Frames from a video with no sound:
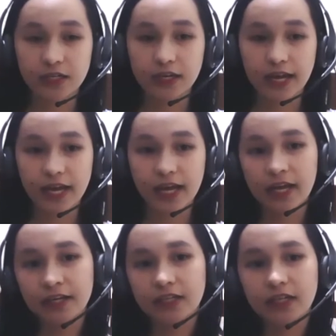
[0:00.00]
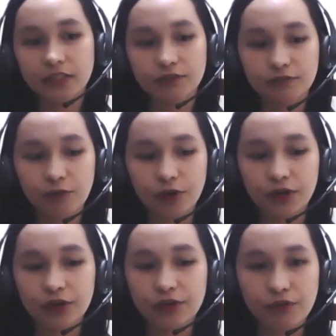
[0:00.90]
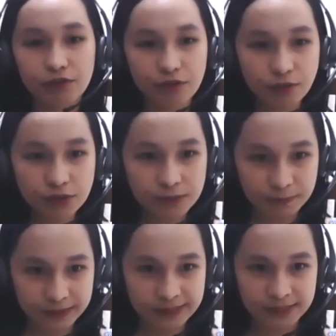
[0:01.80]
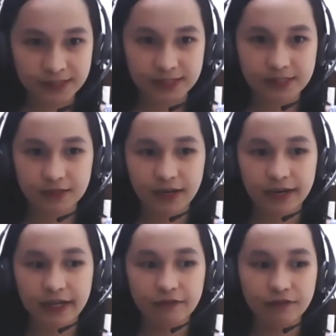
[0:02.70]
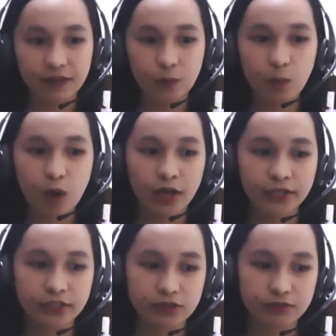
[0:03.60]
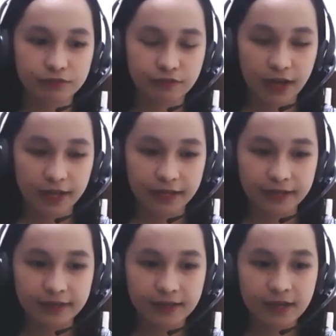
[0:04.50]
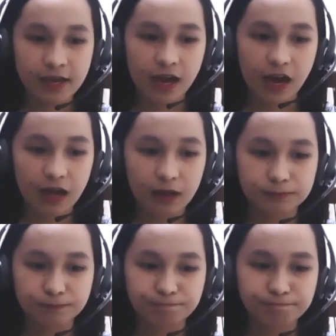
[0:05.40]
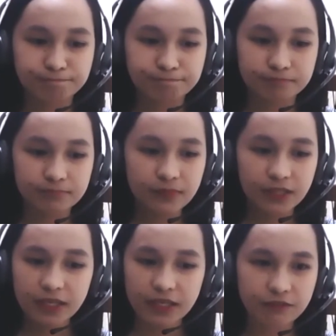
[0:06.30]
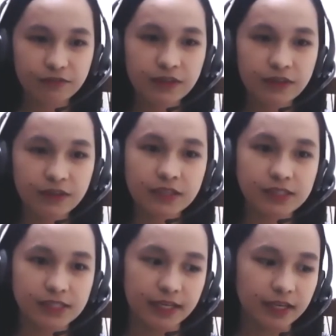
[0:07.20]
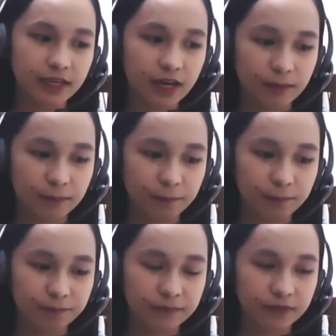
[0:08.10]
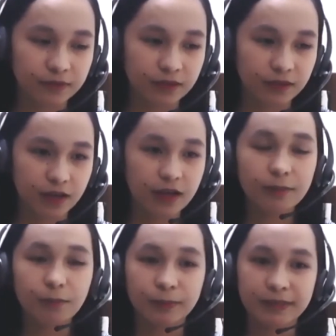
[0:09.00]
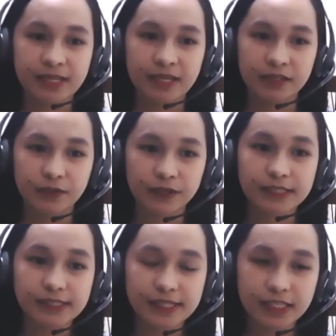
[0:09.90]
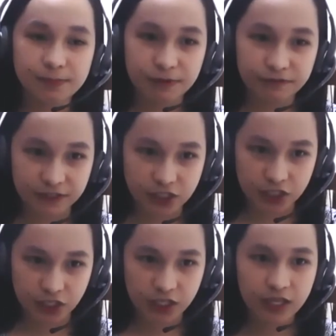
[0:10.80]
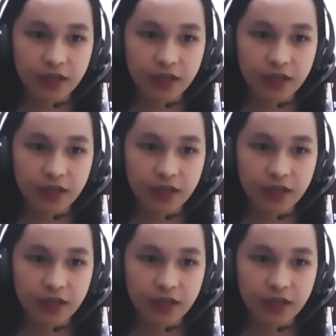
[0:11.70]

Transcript: And for those businesses, right, if they want to find um, even say an appointment setter or a sales professional